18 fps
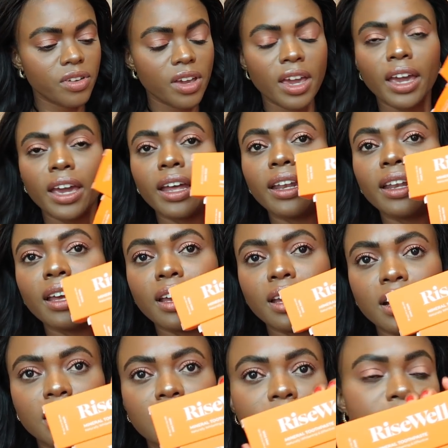And
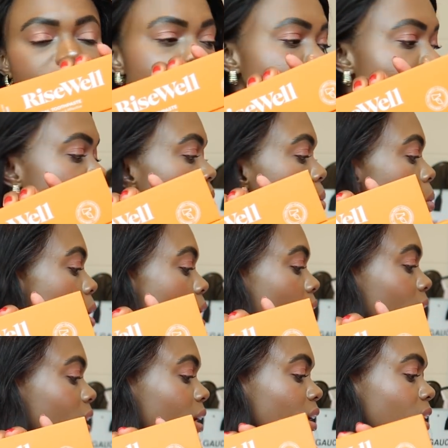this is the
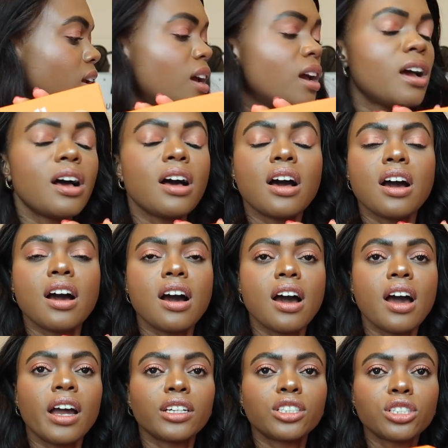one
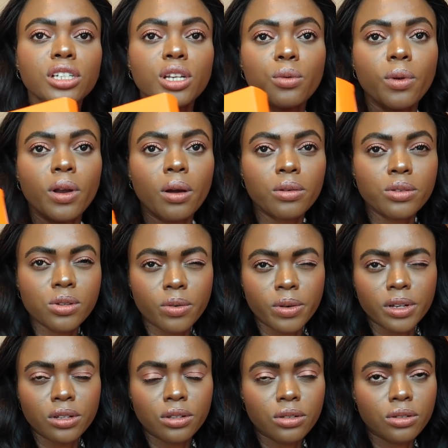actually when I was
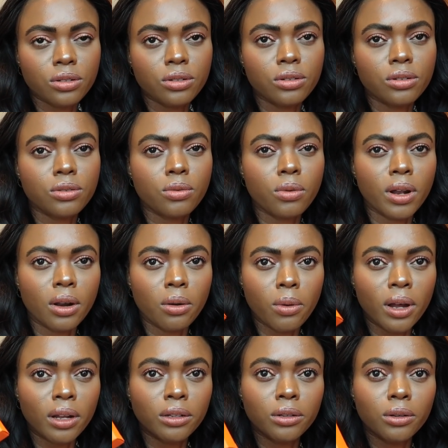going to
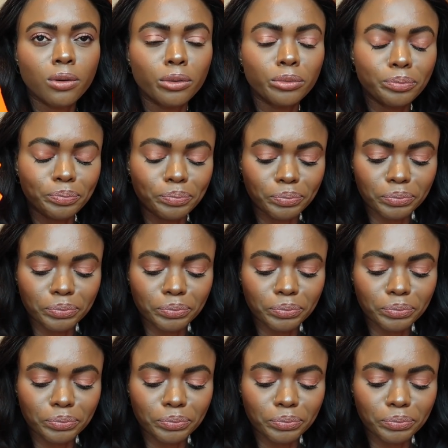Guanajuato